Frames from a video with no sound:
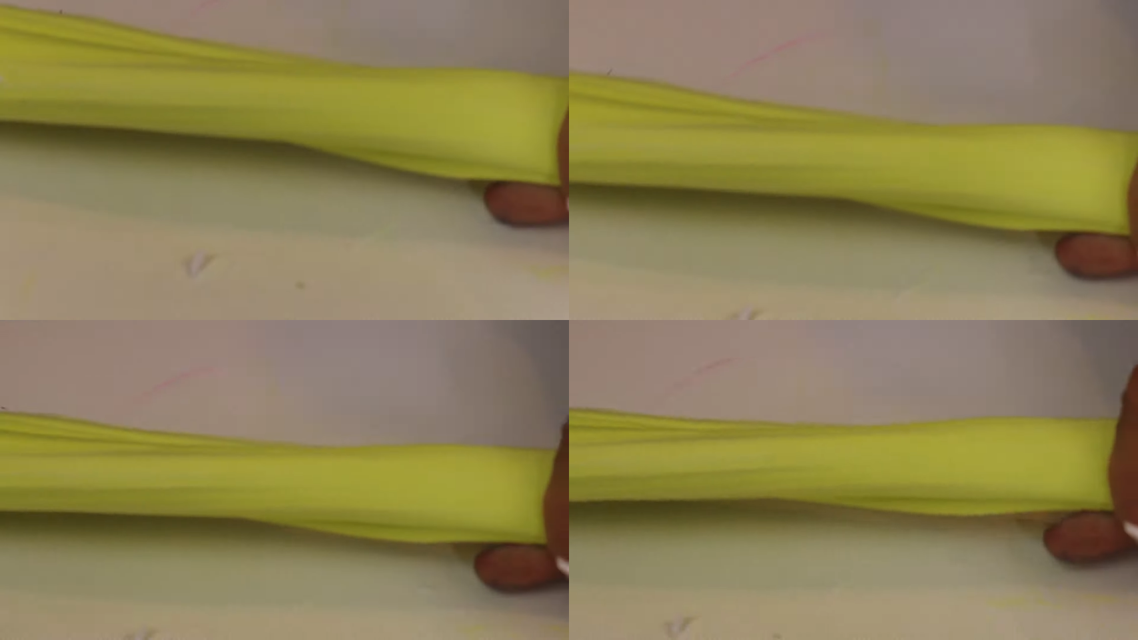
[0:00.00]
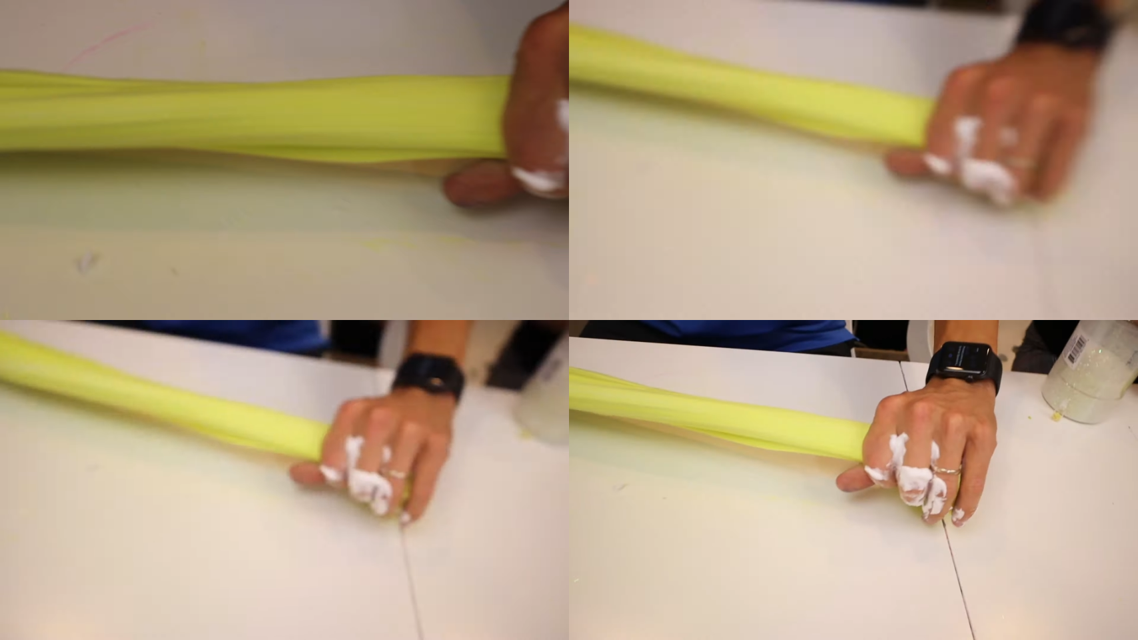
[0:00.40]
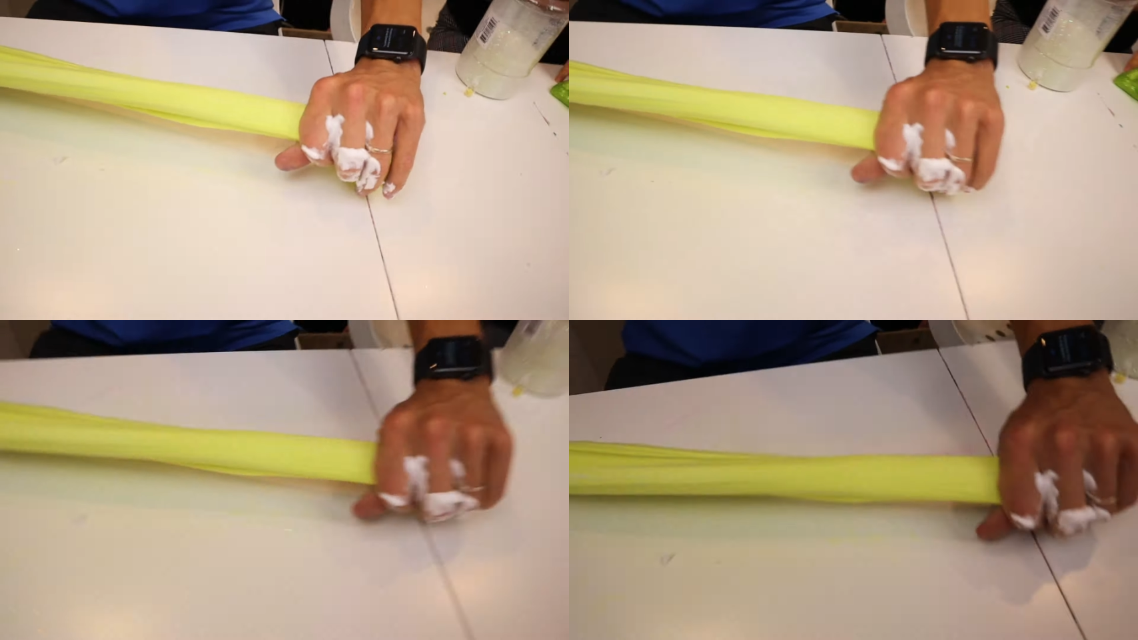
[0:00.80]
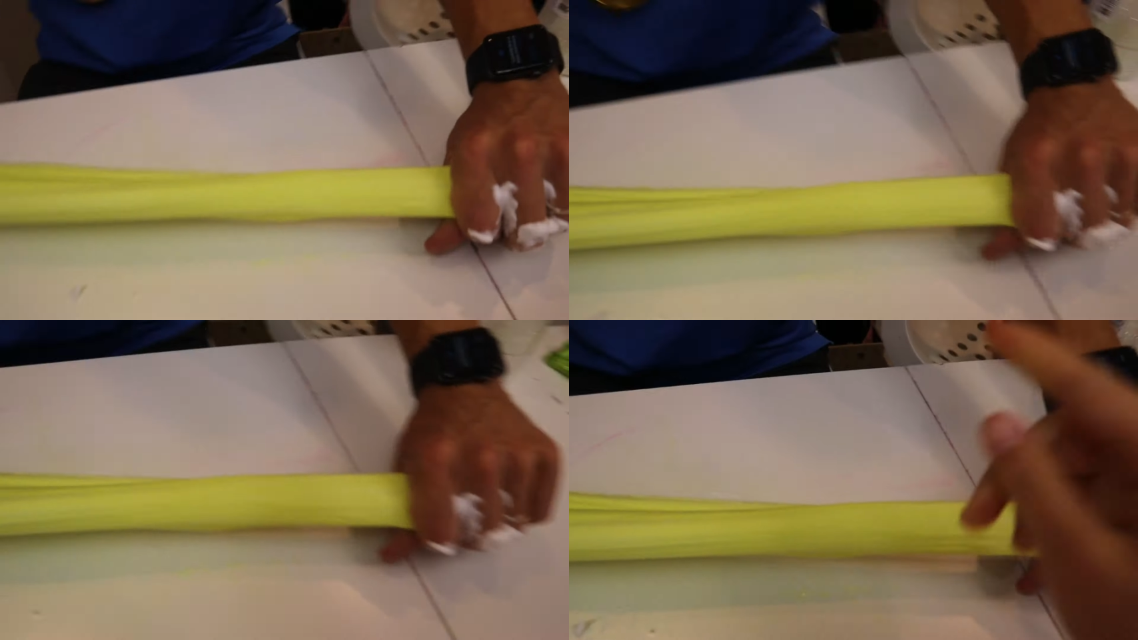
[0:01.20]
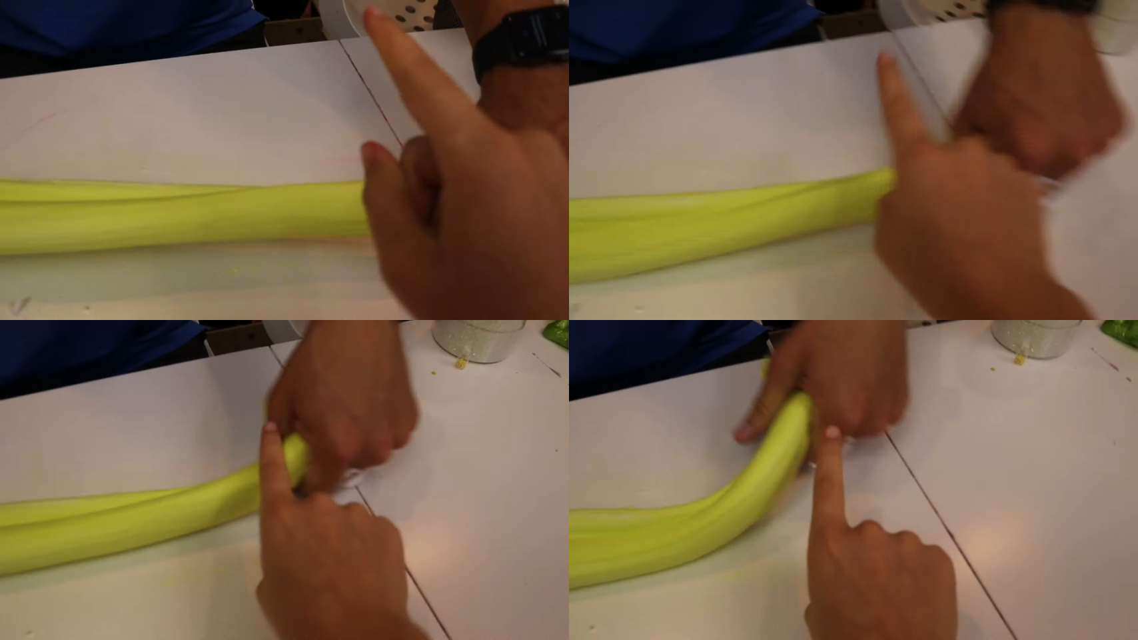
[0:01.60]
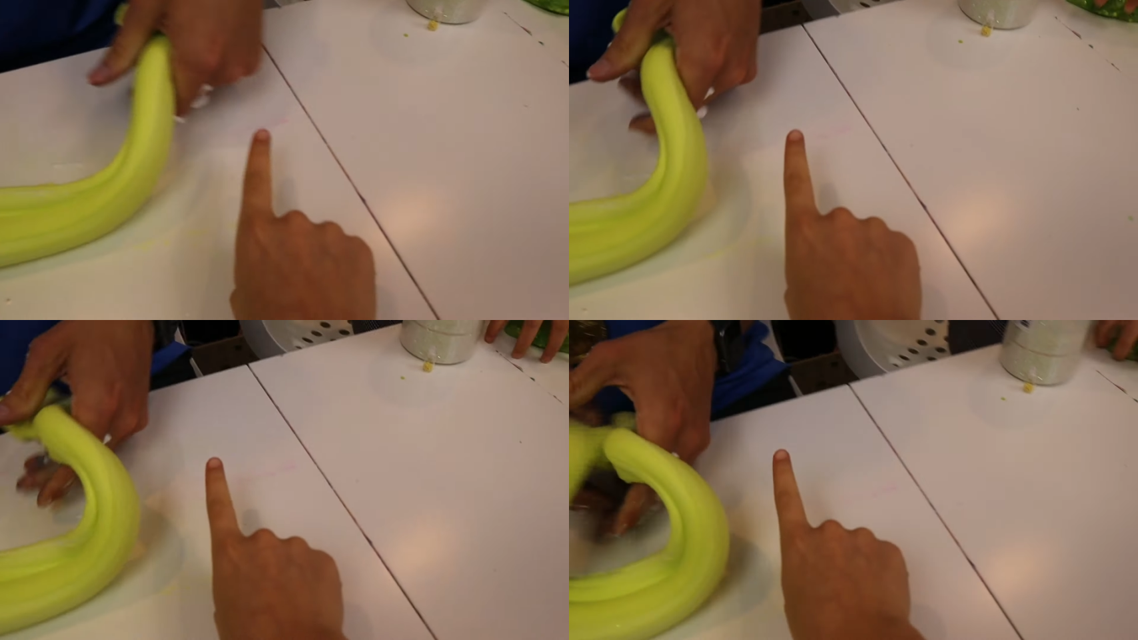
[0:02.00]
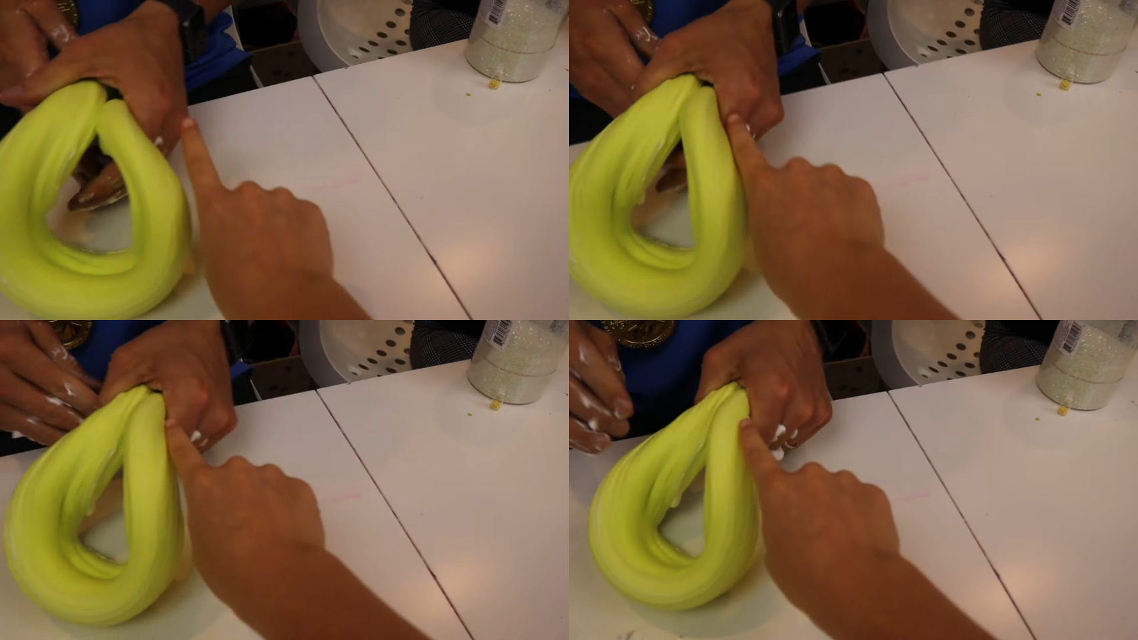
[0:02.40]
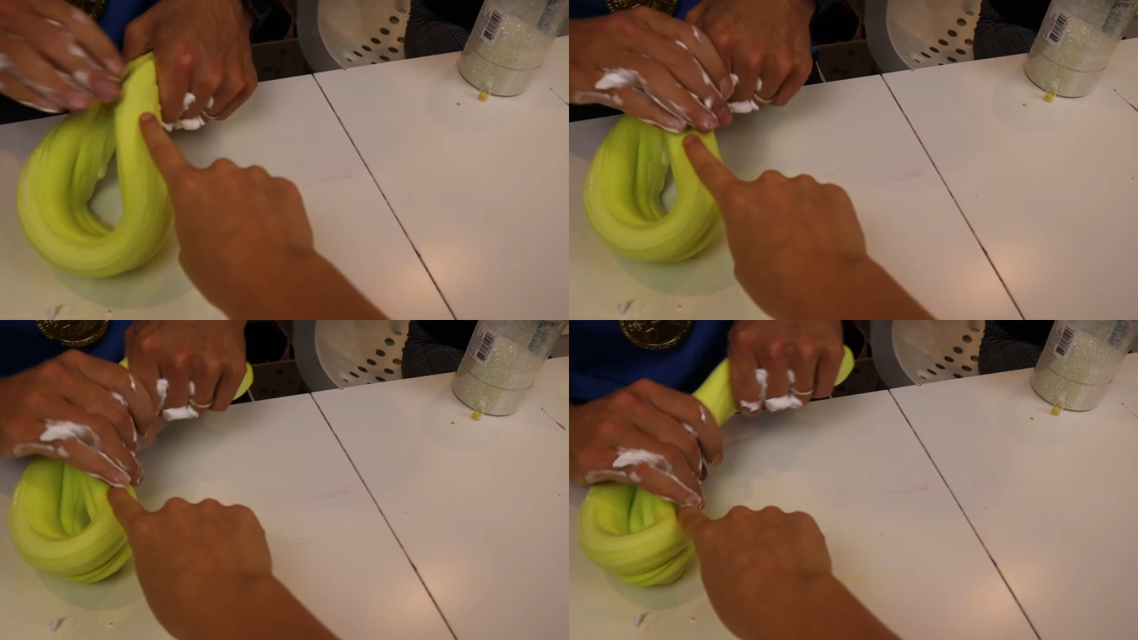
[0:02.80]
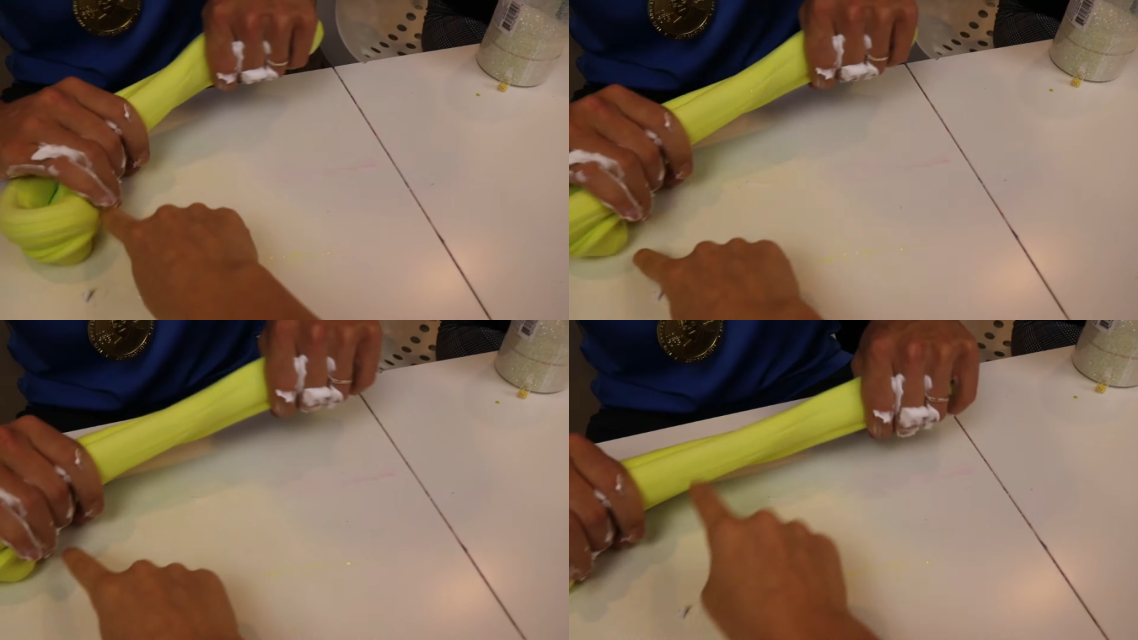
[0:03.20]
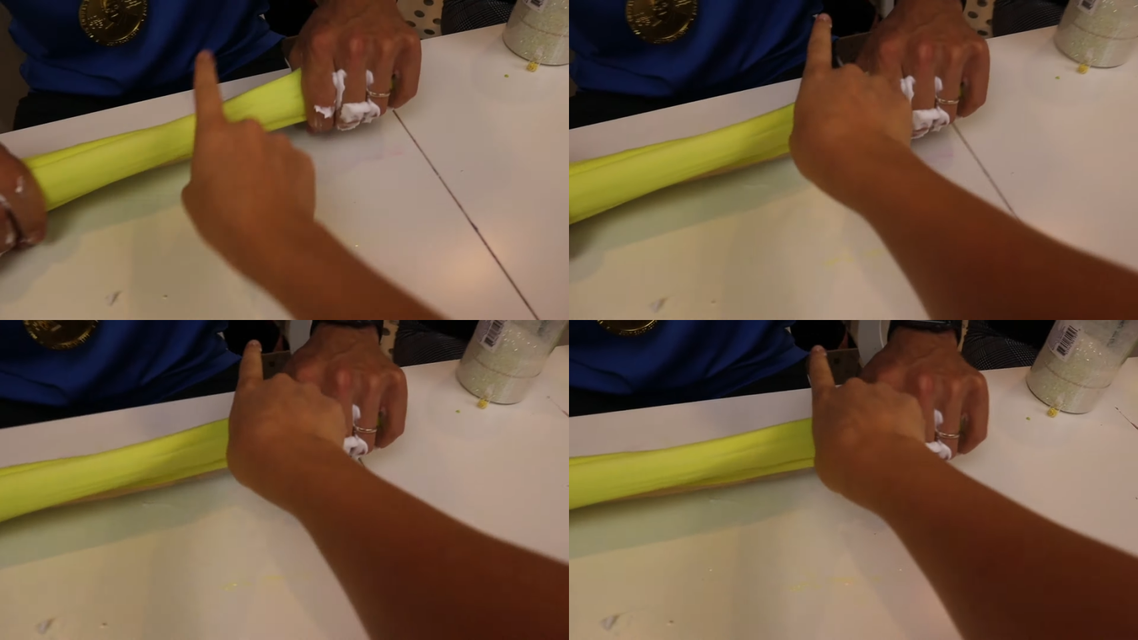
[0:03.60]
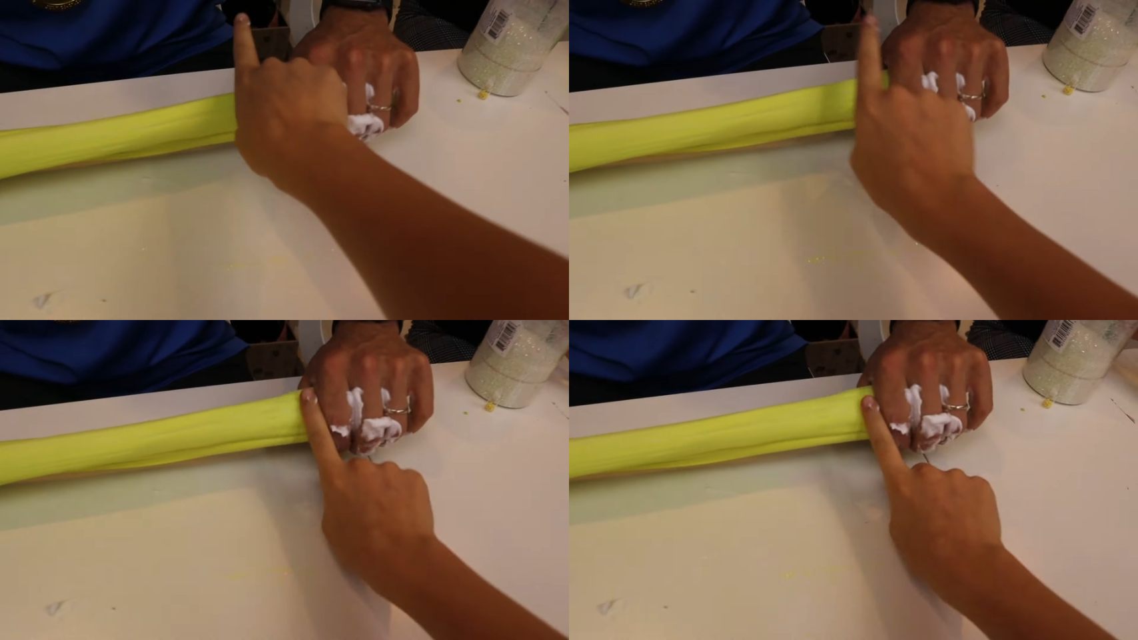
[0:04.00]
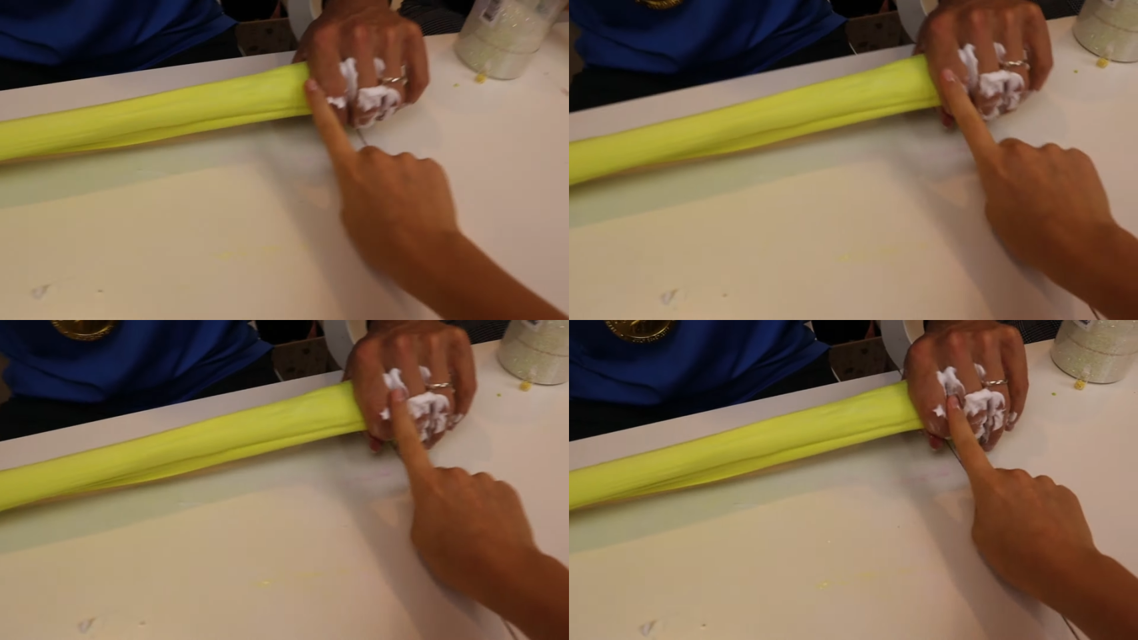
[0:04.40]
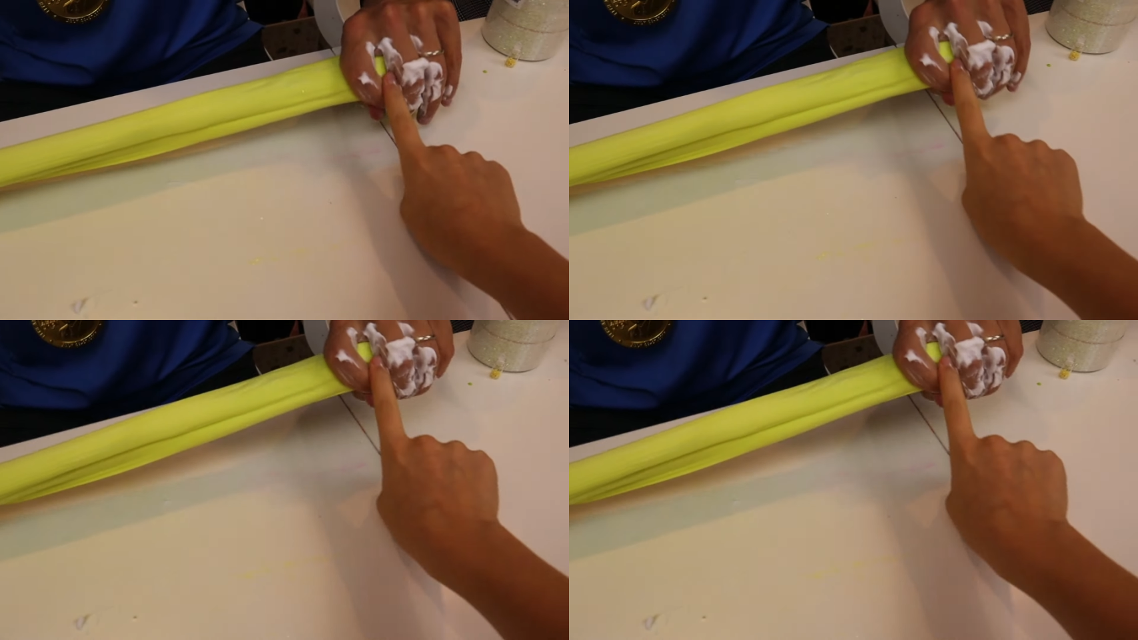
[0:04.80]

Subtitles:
No face is visible, so there are no lips to read.